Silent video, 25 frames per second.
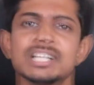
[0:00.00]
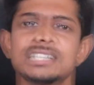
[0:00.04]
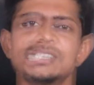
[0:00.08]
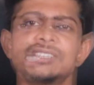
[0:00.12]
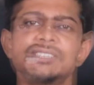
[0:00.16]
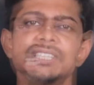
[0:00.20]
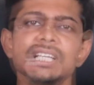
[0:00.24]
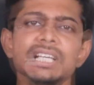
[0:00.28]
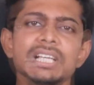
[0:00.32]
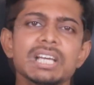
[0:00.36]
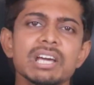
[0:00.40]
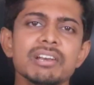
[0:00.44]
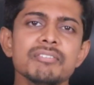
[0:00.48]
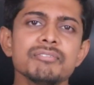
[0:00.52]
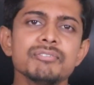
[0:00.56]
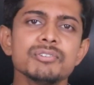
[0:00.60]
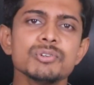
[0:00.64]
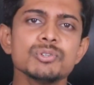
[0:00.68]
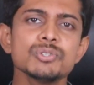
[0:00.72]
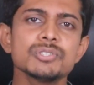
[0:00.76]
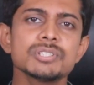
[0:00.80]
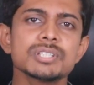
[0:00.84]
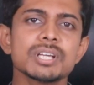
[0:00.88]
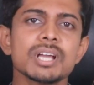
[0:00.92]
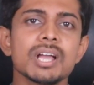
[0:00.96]
Still
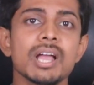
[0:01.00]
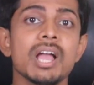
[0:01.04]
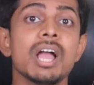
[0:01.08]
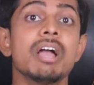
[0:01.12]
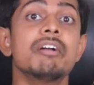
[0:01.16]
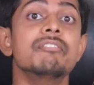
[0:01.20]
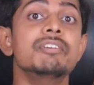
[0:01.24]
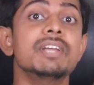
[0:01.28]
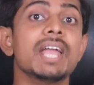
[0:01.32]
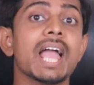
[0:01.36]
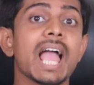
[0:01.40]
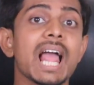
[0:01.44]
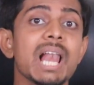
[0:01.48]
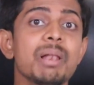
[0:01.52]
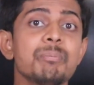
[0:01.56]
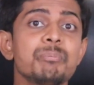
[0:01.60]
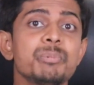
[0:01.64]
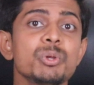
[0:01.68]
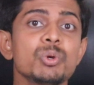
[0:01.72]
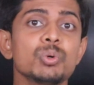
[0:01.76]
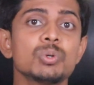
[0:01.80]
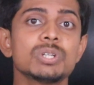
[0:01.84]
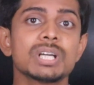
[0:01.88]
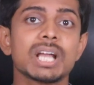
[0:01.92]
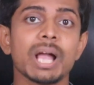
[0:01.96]
confused? We
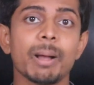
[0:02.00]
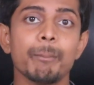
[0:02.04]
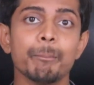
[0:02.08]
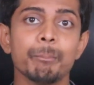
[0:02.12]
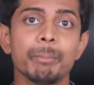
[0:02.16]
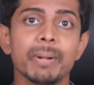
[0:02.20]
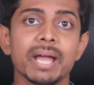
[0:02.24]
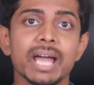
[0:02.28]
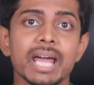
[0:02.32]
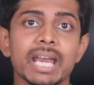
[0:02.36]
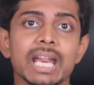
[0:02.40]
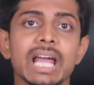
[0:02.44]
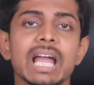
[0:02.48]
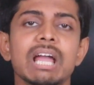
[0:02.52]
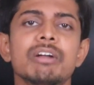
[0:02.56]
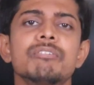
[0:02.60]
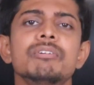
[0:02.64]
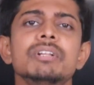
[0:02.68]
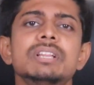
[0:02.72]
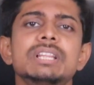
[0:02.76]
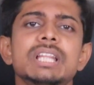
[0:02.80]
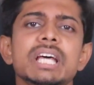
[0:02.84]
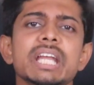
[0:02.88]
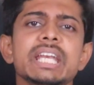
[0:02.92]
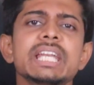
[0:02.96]
help you to compare
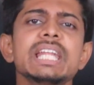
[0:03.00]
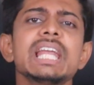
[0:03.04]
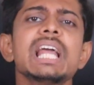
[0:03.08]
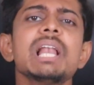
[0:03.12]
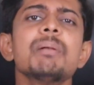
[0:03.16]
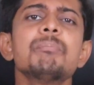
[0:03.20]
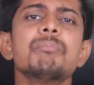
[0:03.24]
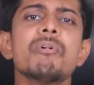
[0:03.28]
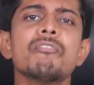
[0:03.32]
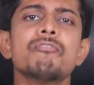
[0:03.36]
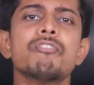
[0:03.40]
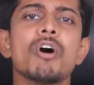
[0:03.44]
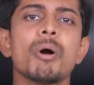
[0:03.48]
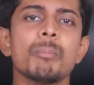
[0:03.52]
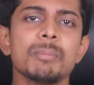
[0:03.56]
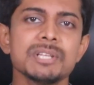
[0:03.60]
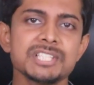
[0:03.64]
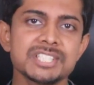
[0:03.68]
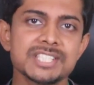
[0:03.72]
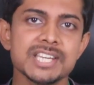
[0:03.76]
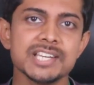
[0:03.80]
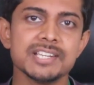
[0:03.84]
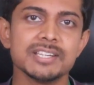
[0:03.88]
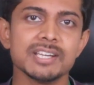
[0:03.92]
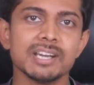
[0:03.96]
with the real
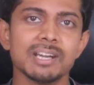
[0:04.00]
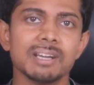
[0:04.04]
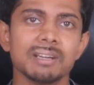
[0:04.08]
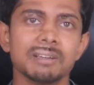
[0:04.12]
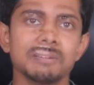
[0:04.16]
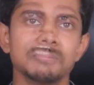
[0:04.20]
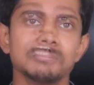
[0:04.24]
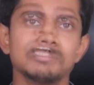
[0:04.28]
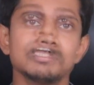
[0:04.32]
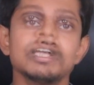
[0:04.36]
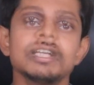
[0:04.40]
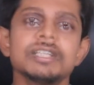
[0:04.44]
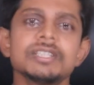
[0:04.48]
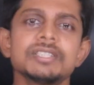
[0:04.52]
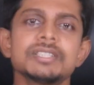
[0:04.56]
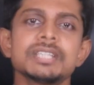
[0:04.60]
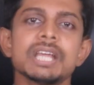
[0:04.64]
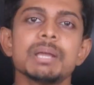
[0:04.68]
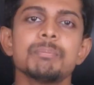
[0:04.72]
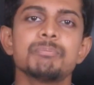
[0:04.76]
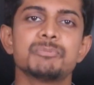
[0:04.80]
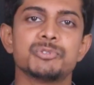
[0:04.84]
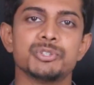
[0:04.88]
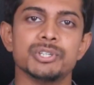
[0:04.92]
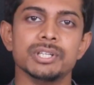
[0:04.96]
performance data.
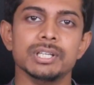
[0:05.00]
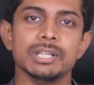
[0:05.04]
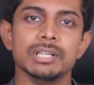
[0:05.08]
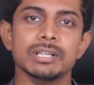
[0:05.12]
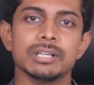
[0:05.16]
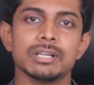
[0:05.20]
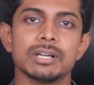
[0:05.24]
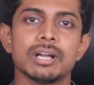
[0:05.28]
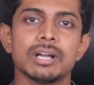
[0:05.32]
Step 3.